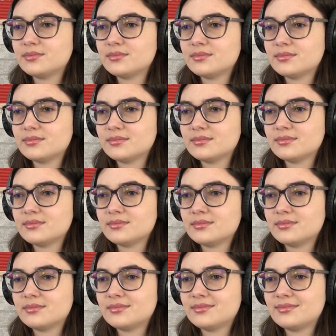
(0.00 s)

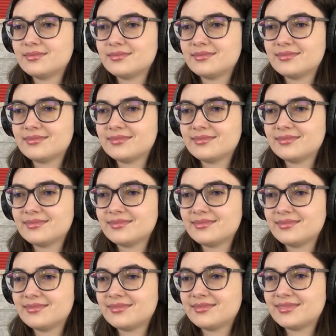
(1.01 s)

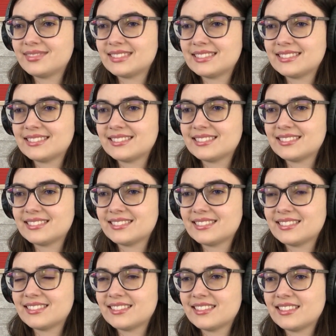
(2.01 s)

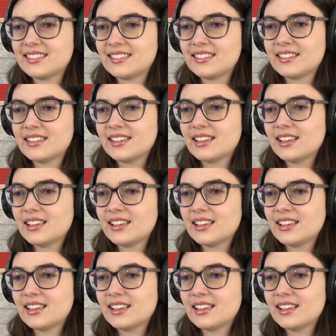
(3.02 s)
(no one is talking)